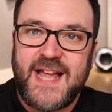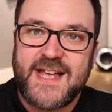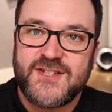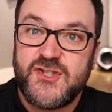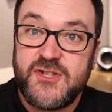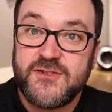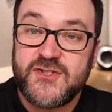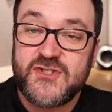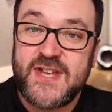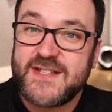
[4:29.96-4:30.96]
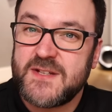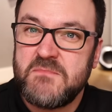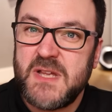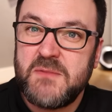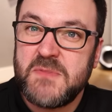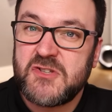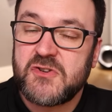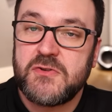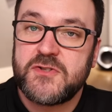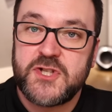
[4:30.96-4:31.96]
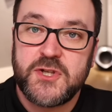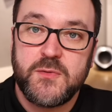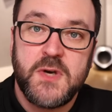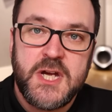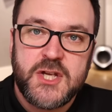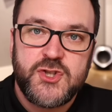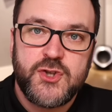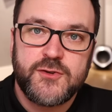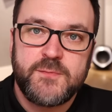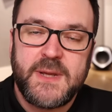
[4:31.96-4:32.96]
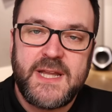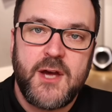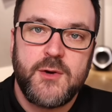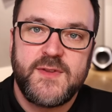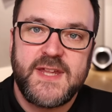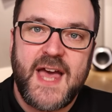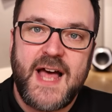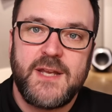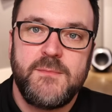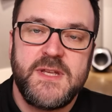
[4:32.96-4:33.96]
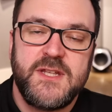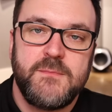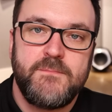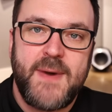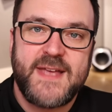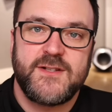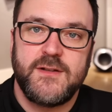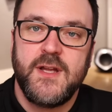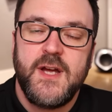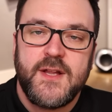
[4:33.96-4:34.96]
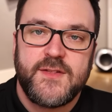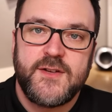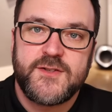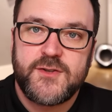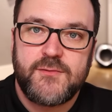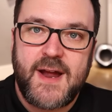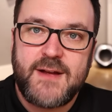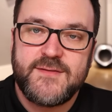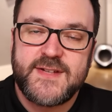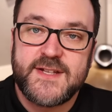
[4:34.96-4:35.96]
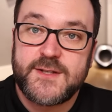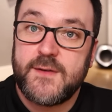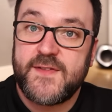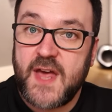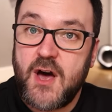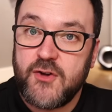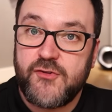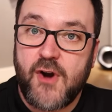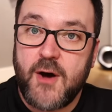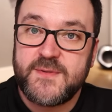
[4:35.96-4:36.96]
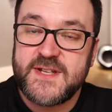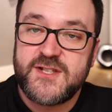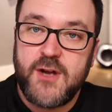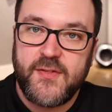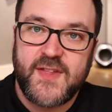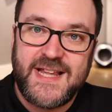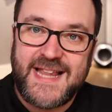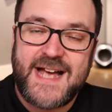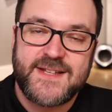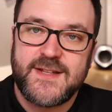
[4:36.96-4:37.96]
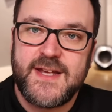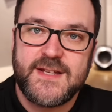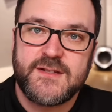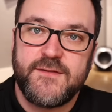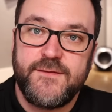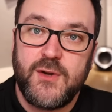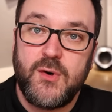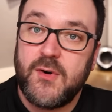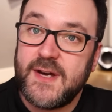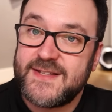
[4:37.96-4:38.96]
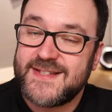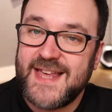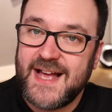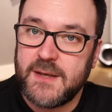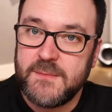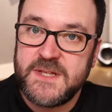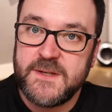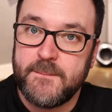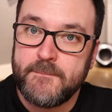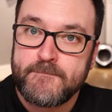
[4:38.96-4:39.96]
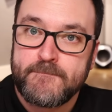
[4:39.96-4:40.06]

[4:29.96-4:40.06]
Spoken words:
glass does sit 1 millimetre or 2 just below the aluminium bezel that surrounds it, so if they are dropped, it's not the glass that hits the floor, it's the aluminium.